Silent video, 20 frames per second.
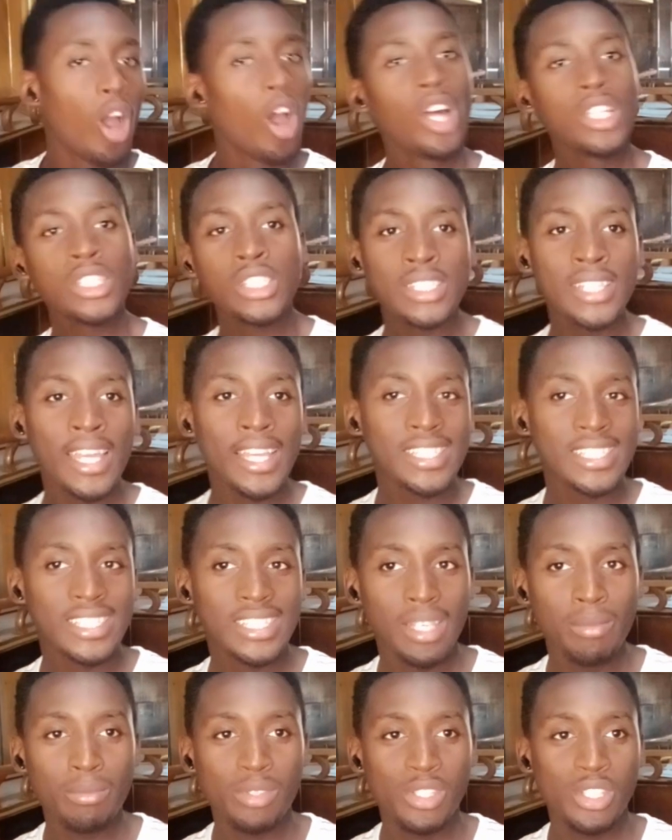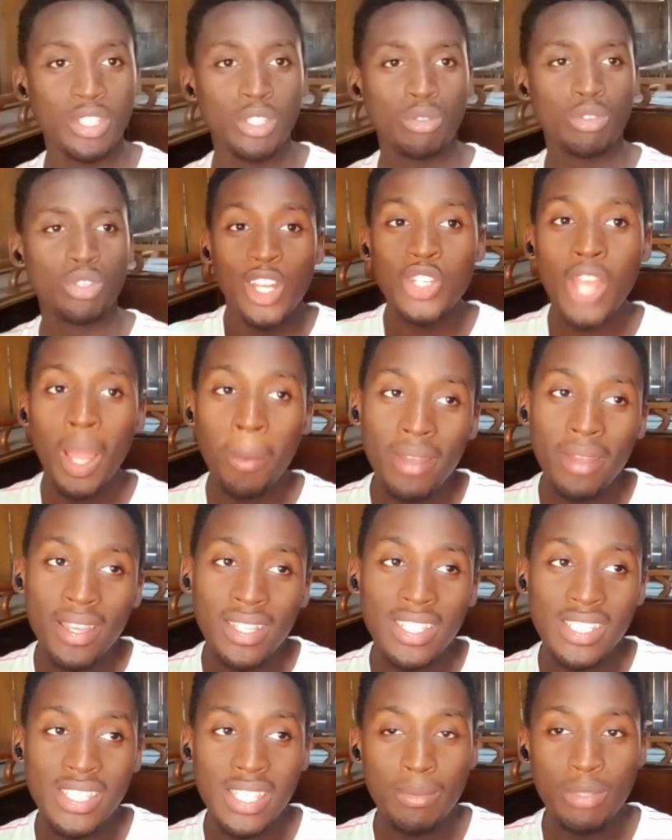On today's Sims news, trouble
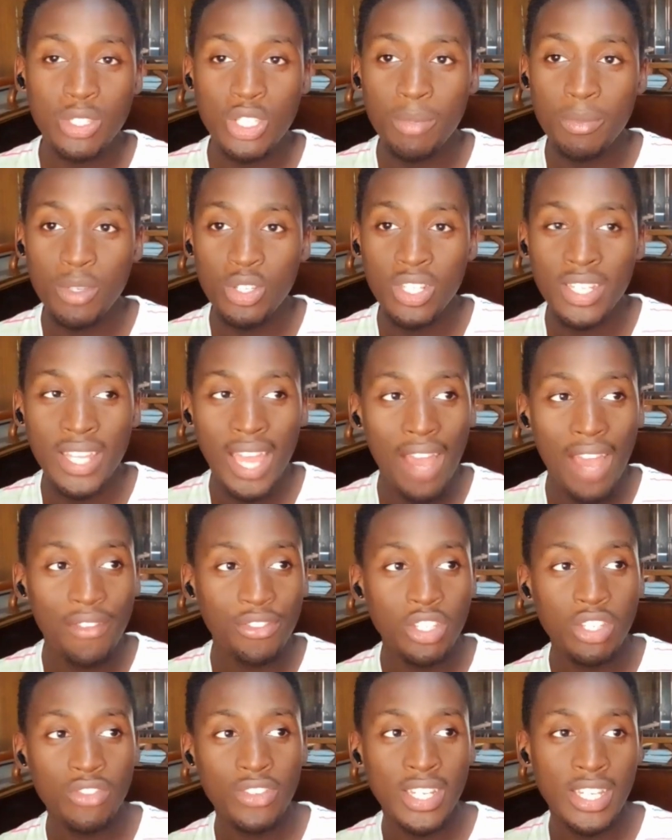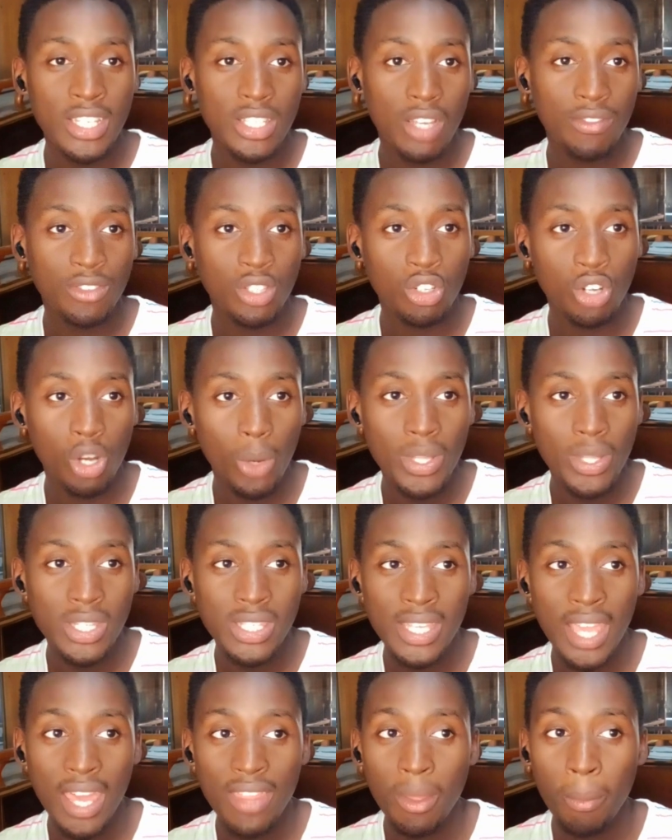in the Sims community after the release of the Growing
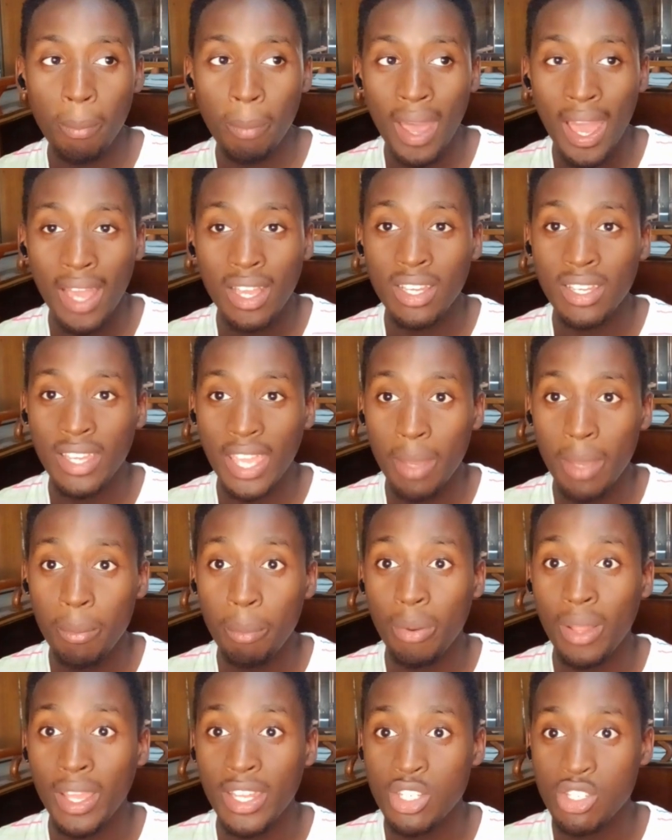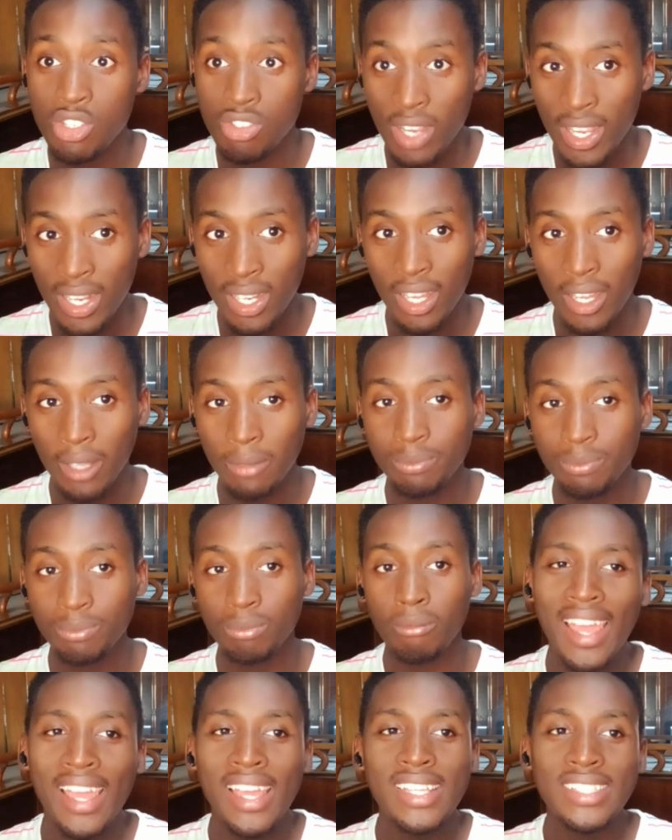Together pack gameplay trailer.
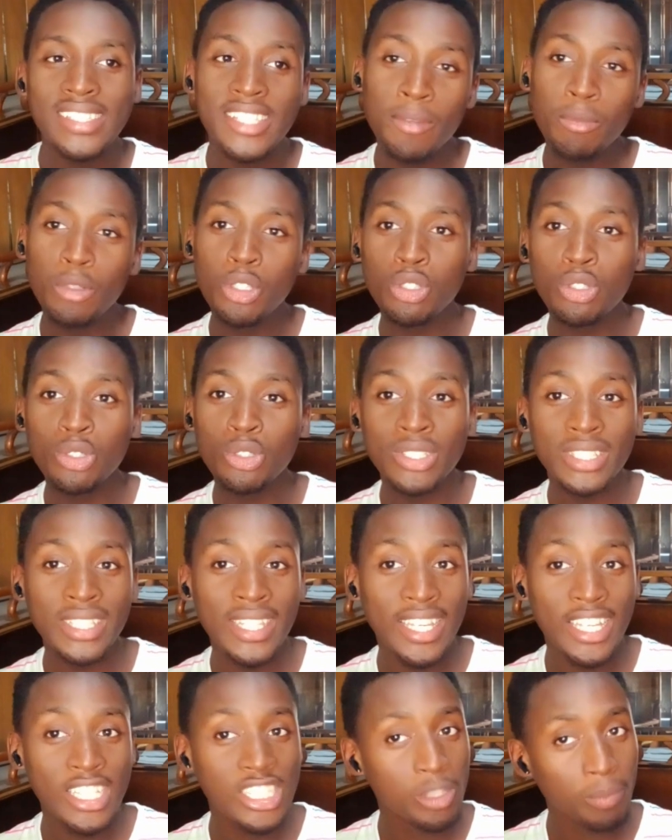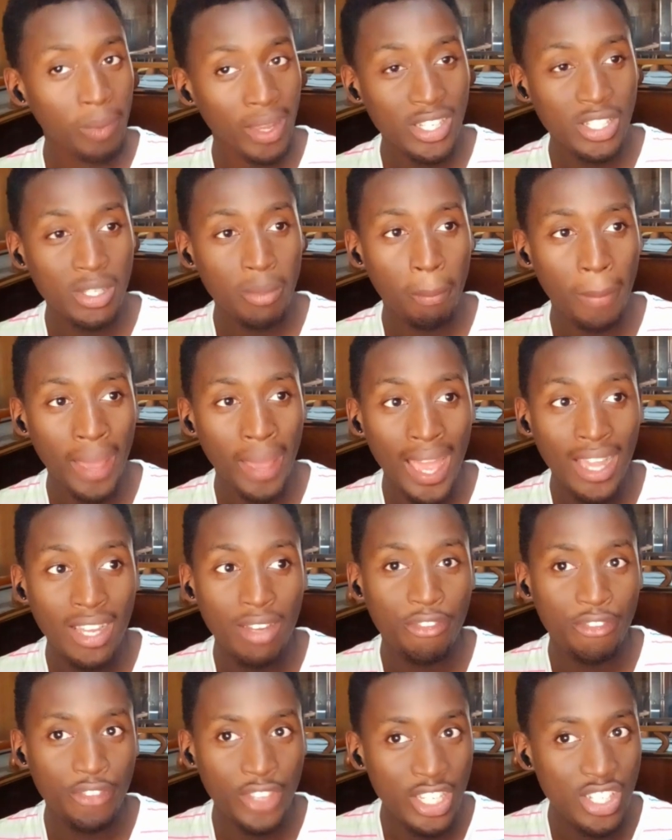Sim Guru's leak expansion pack
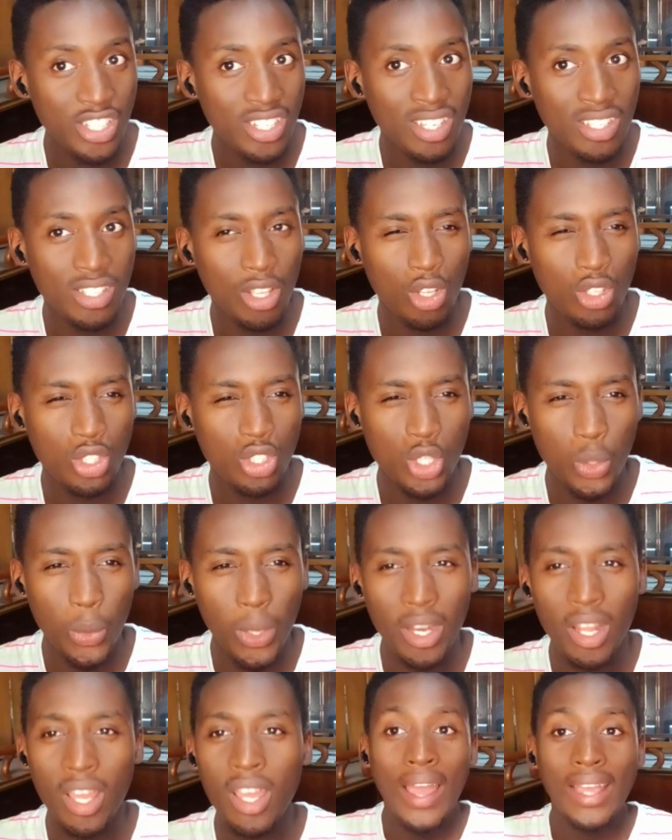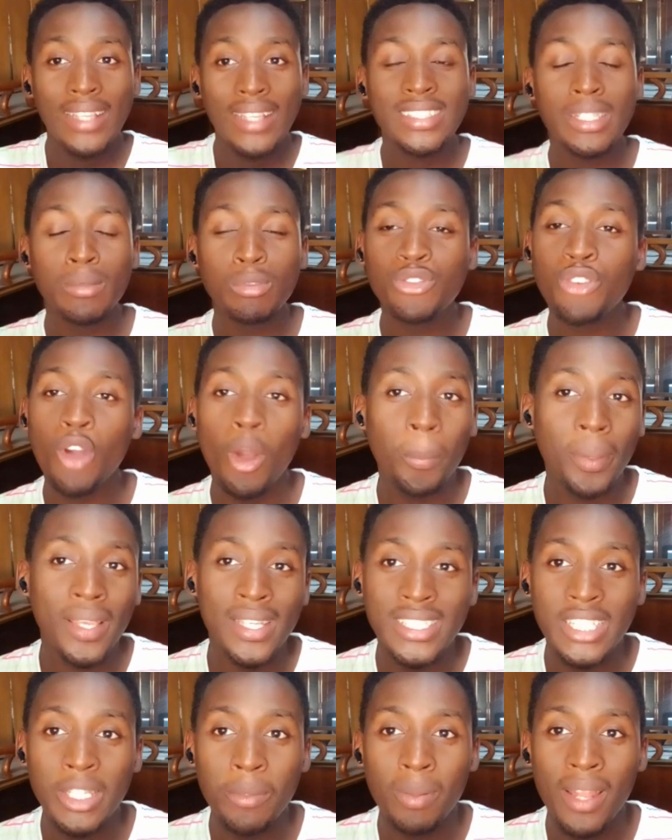features on Twitter. Sims 4
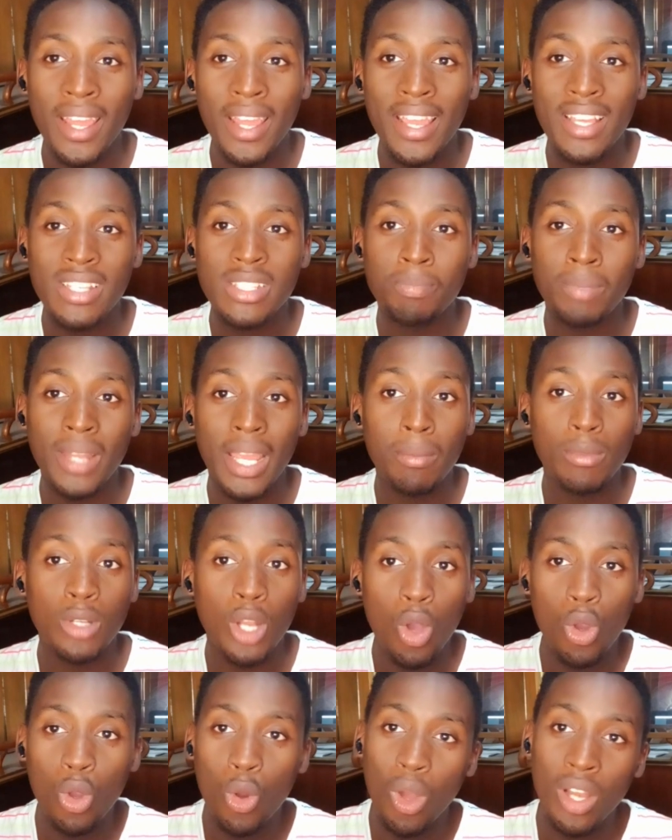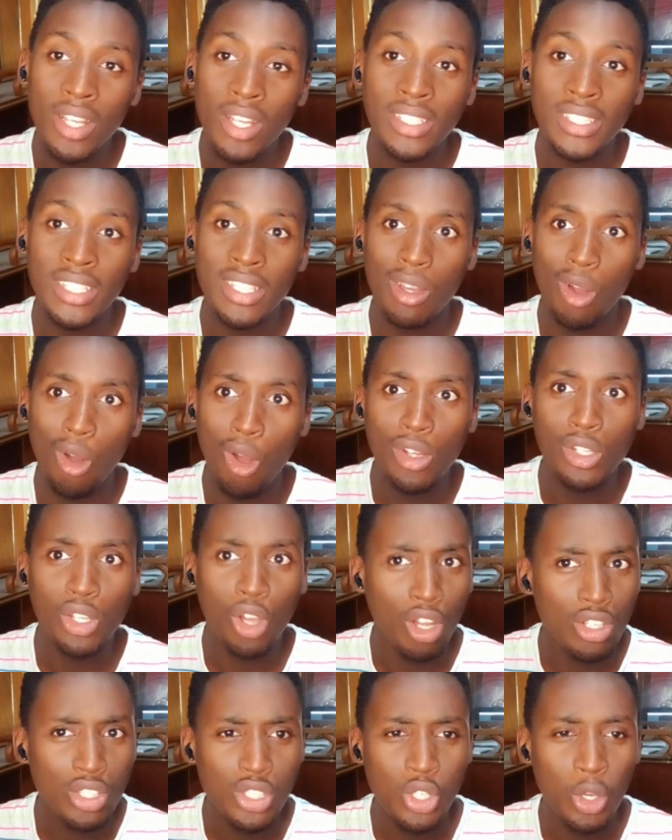PC players blame low quality on
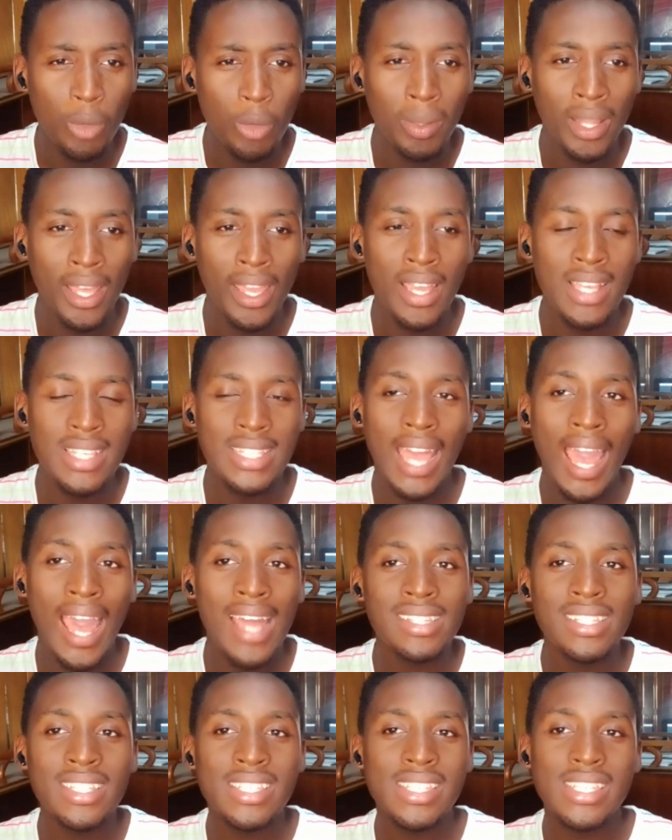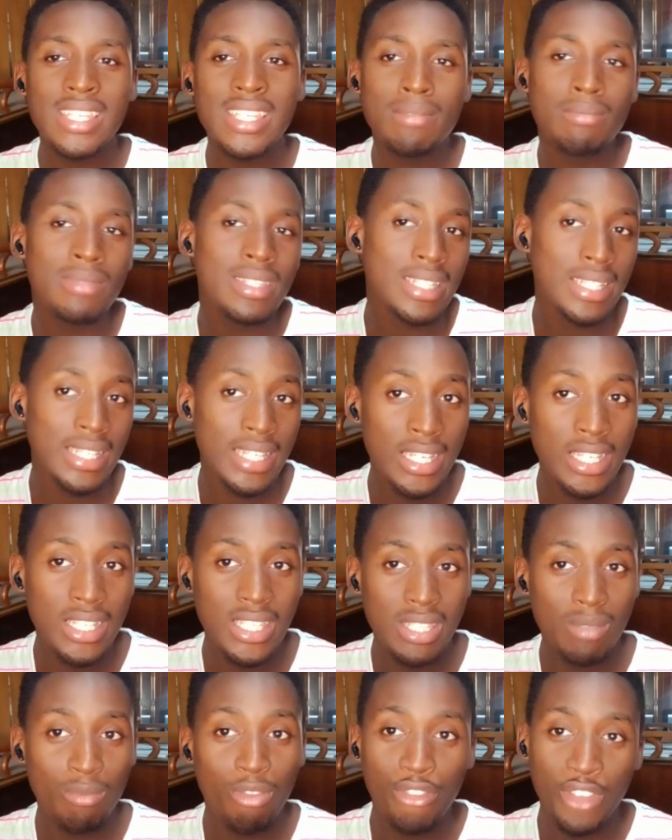console players and The Sims
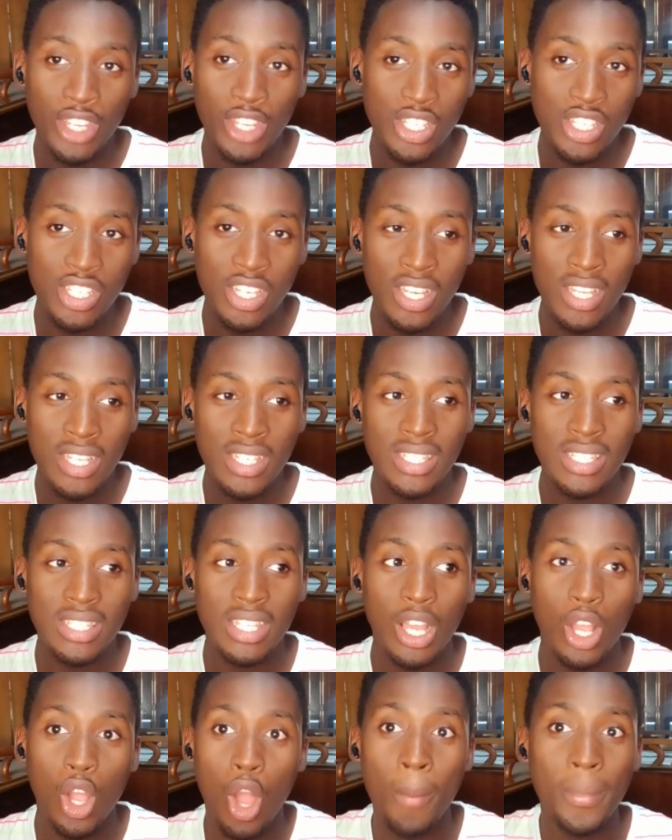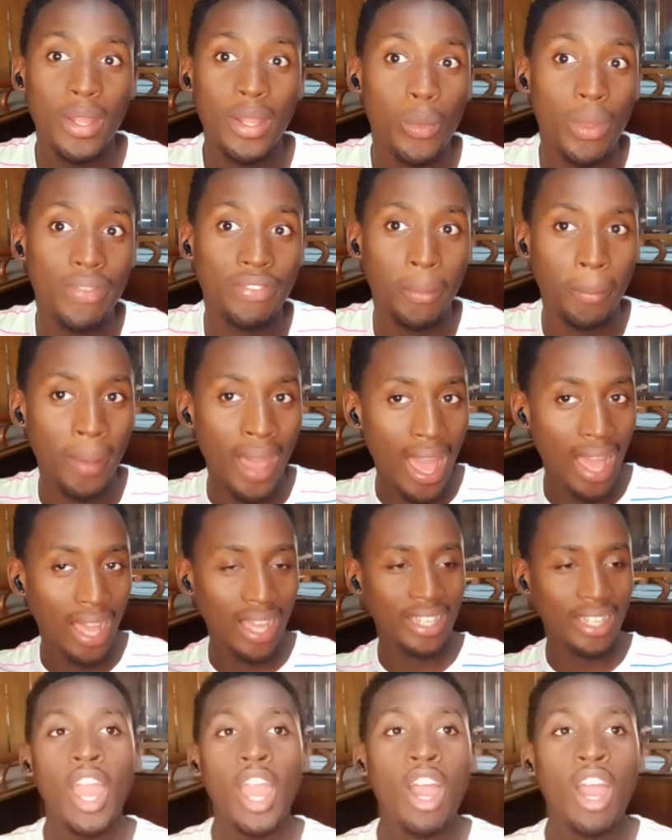leaks some features coming with the pack.